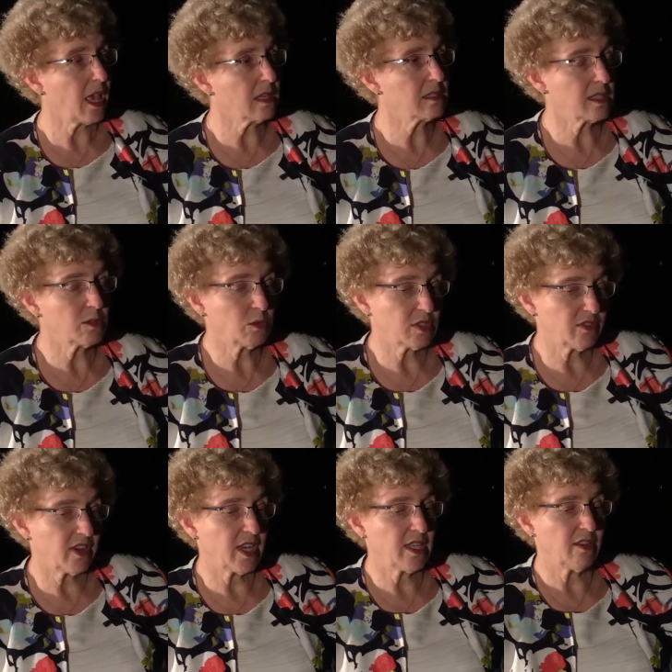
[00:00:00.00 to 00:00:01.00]
Yes, it
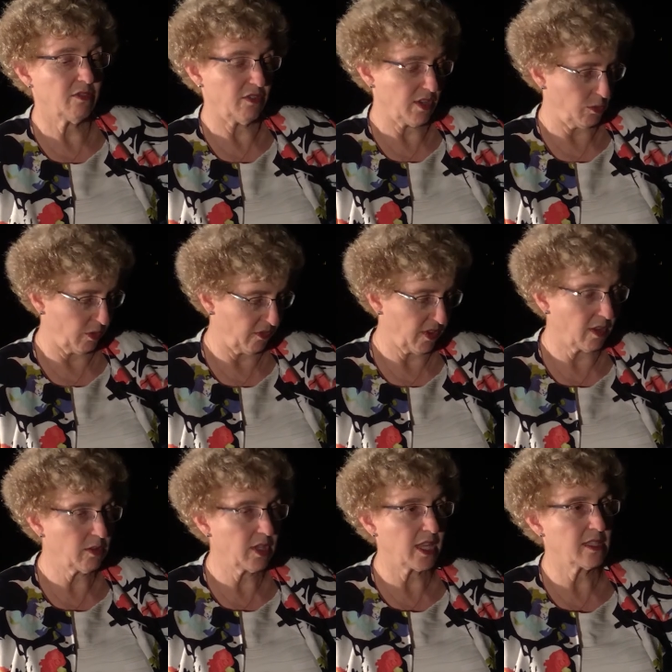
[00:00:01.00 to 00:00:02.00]
was very different. We
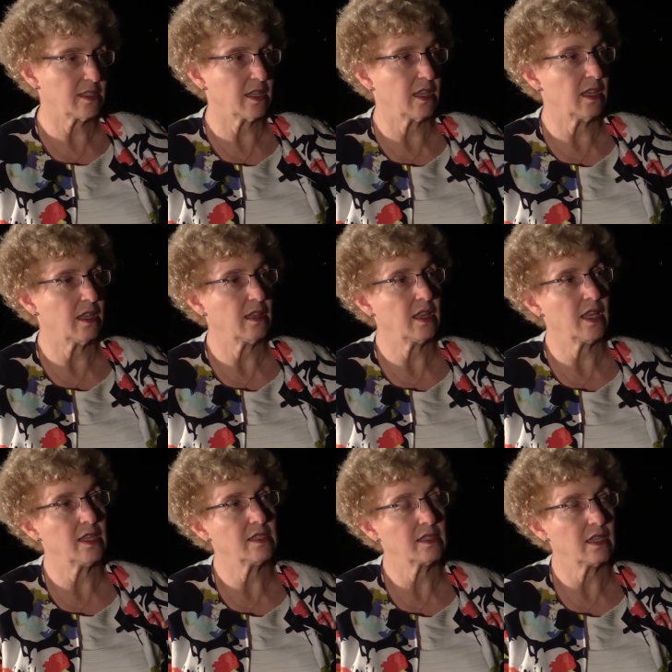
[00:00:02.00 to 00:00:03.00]
found that uh,
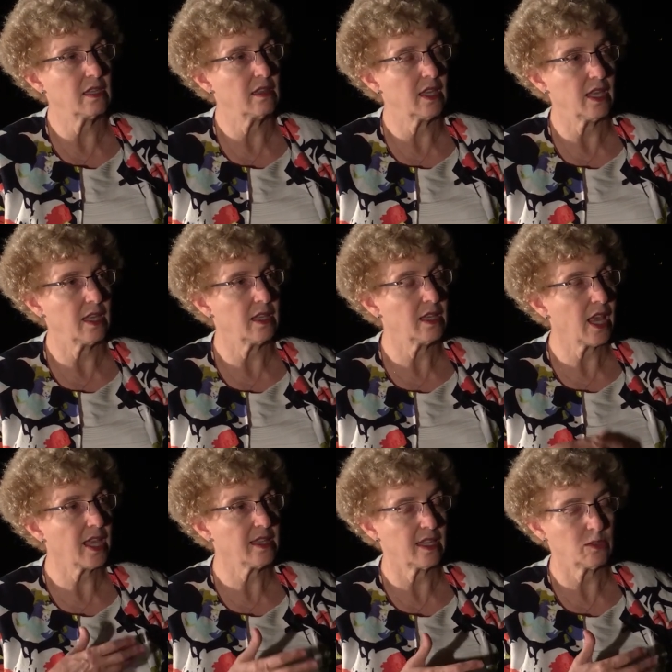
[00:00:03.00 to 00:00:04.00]
these, uh, the
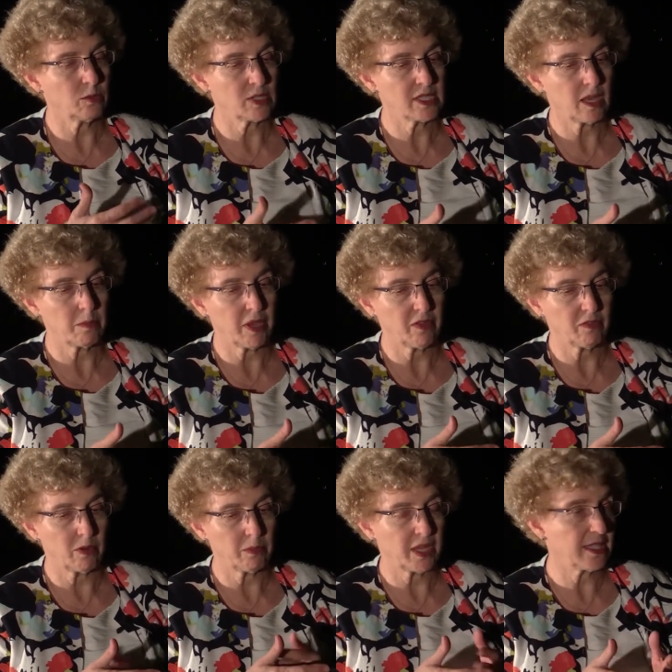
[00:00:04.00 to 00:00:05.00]
light that was
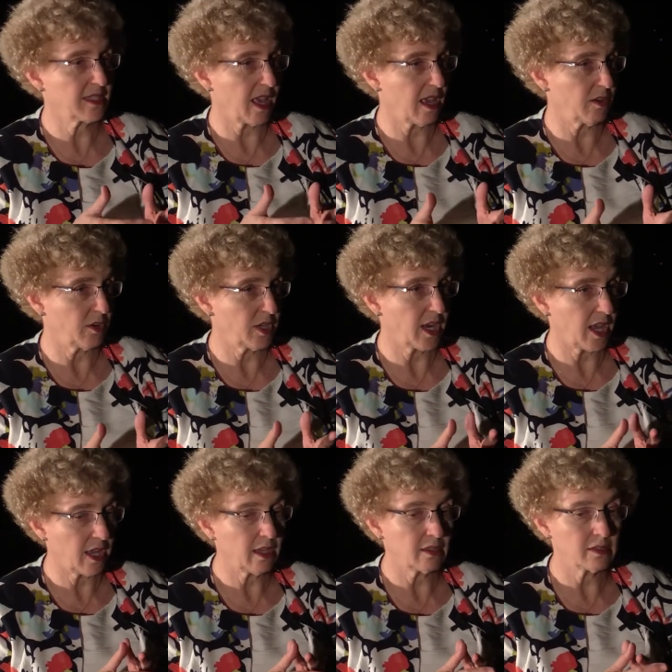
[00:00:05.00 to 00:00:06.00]
coming from these iron
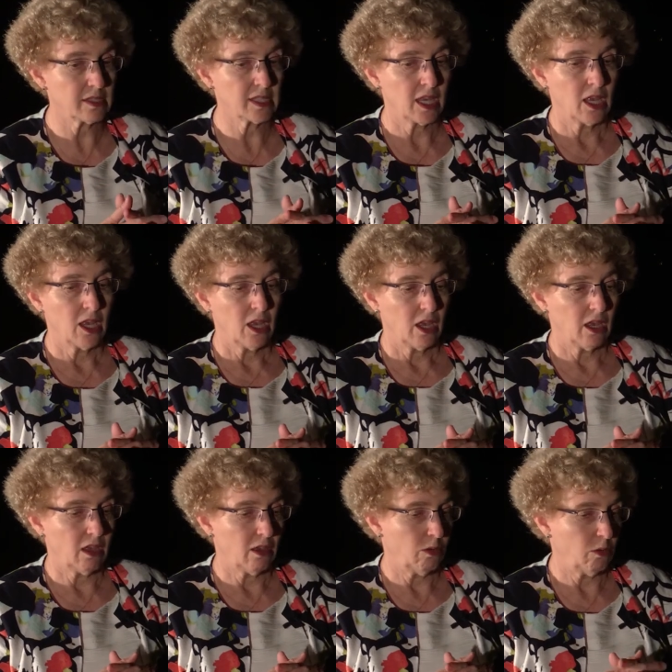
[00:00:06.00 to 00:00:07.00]
ions
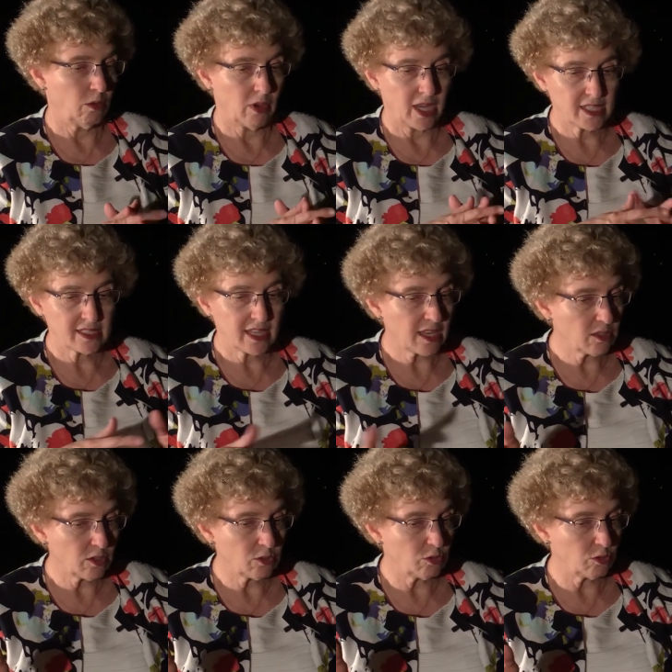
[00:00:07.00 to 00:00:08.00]
uh,
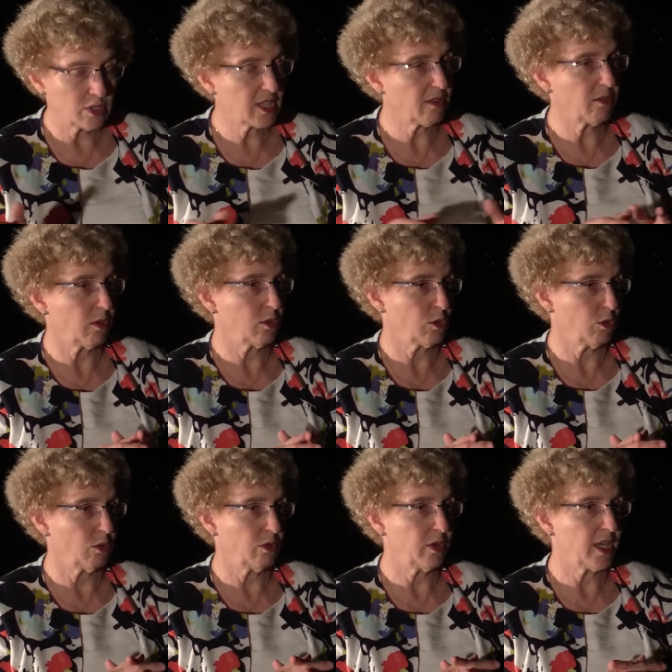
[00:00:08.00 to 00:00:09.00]
extended to several
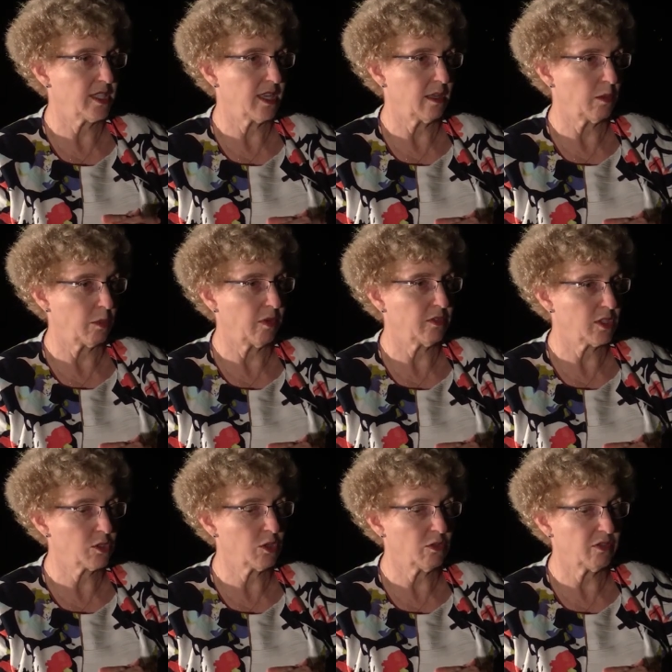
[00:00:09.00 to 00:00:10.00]
solar radii
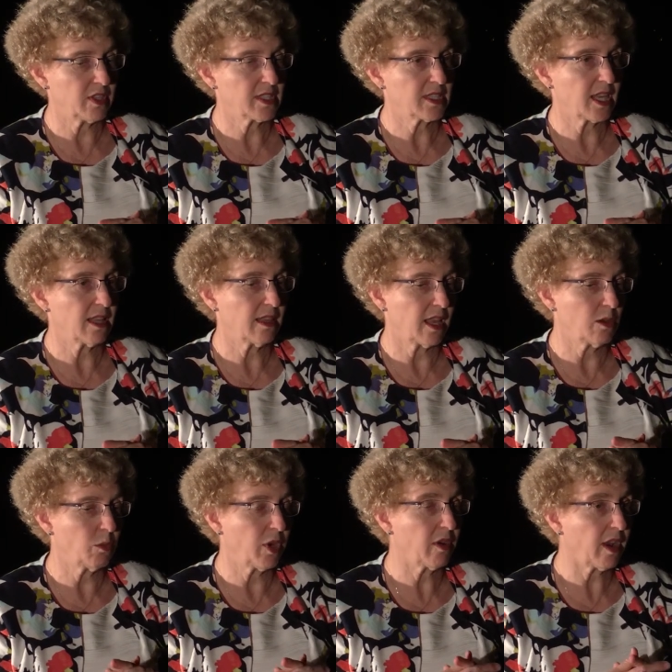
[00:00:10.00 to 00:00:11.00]
above the surface. And
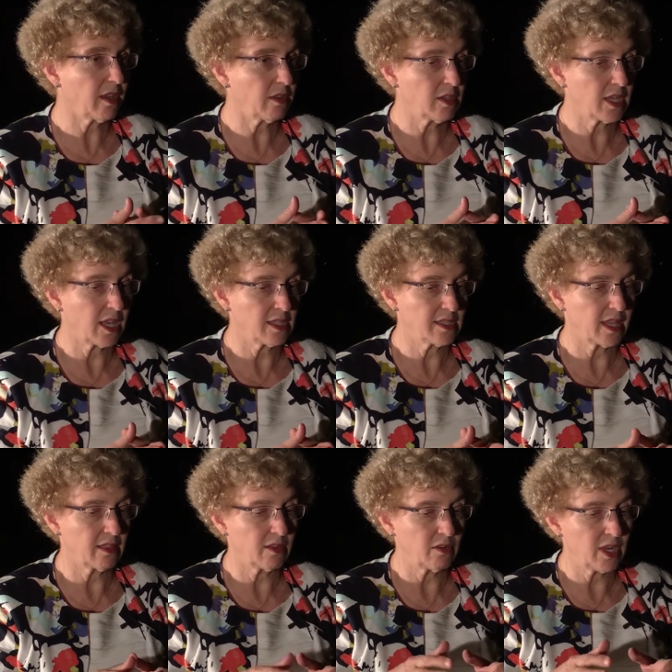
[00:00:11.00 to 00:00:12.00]
then we
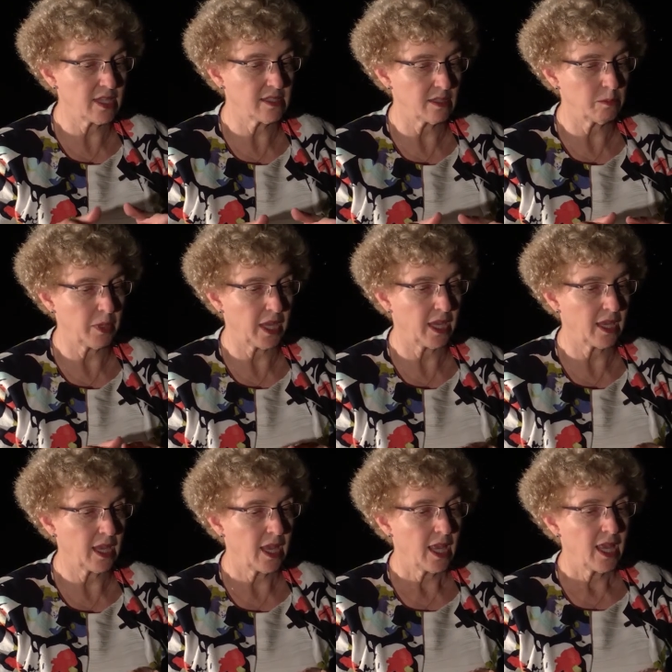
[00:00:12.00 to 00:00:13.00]
recognize that the reason
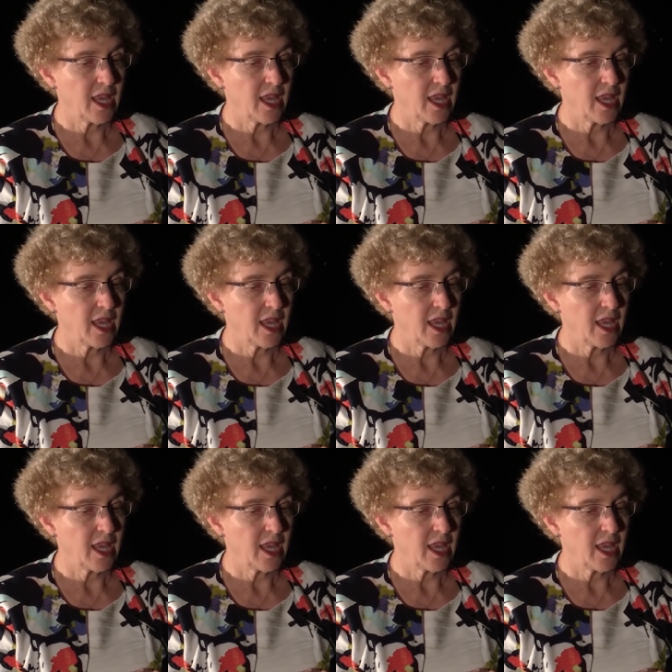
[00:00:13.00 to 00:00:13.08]
being